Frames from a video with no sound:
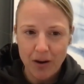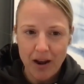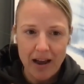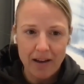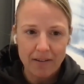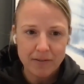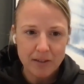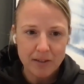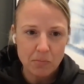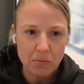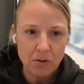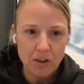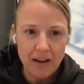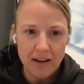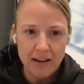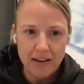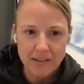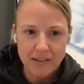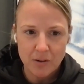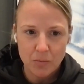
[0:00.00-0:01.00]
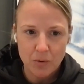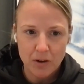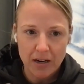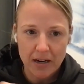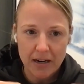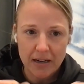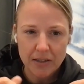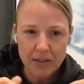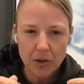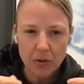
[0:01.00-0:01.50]
have supplies and
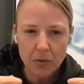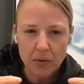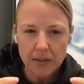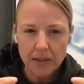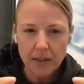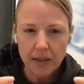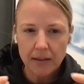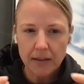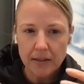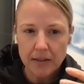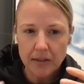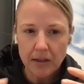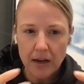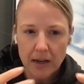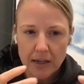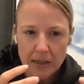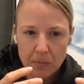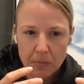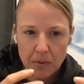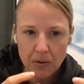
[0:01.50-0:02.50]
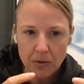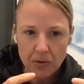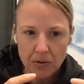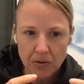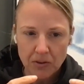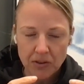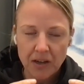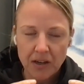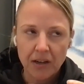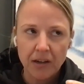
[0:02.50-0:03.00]
whatnot. So it's like these
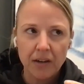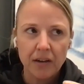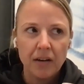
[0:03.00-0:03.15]
hospitals